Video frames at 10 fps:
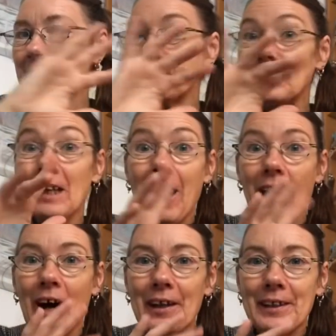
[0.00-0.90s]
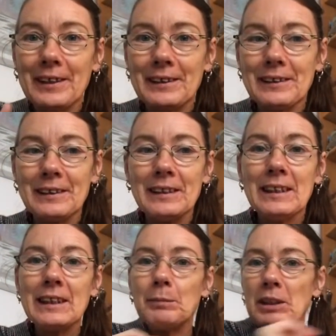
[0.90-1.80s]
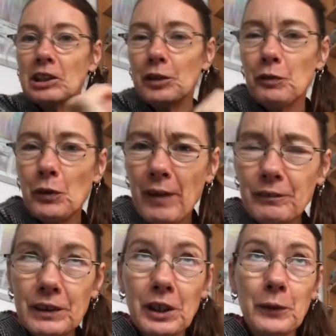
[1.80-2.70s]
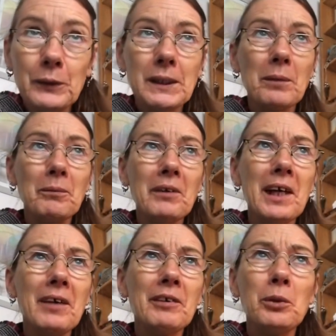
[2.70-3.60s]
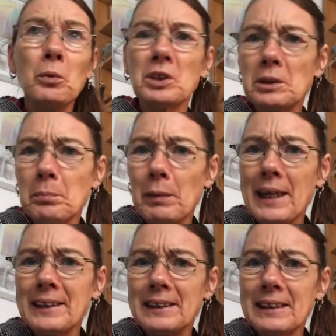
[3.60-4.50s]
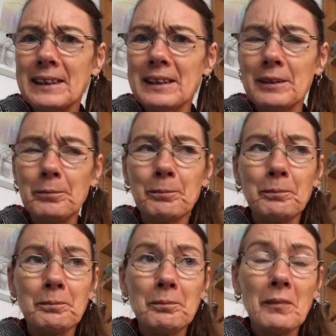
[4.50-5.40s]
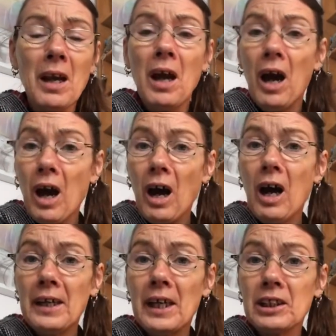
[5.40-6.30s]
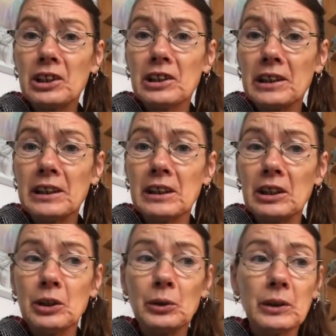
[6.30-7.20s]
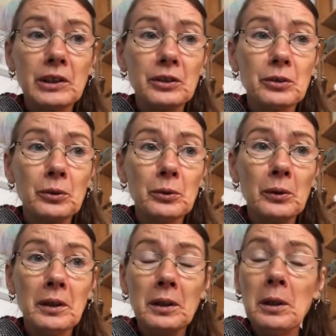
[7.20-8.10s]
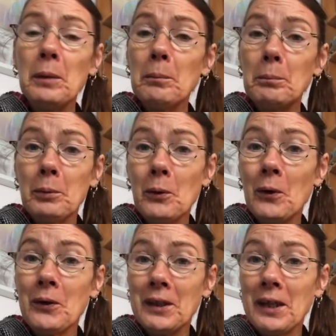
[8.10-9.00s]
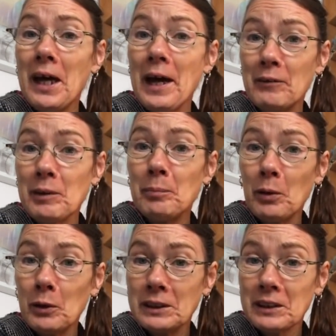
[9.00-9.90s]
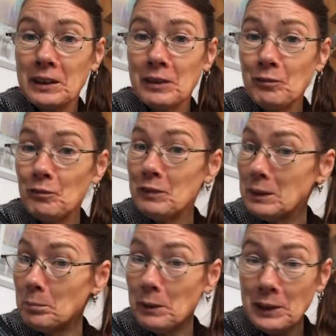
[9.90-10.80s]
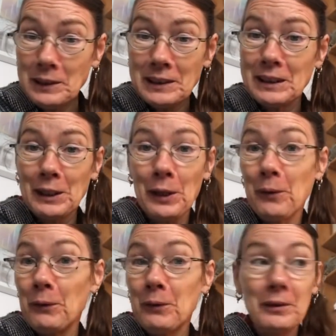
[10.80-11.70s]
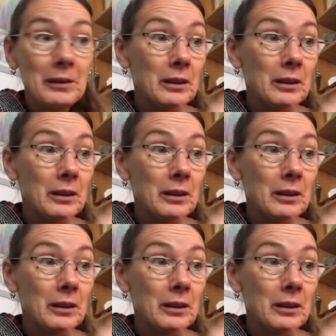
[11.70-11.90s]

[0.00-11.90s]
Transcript: to hide, especially if you have to go somewhere and you want to blend in. I actually used to put on a Harry Potter invisibility cloak.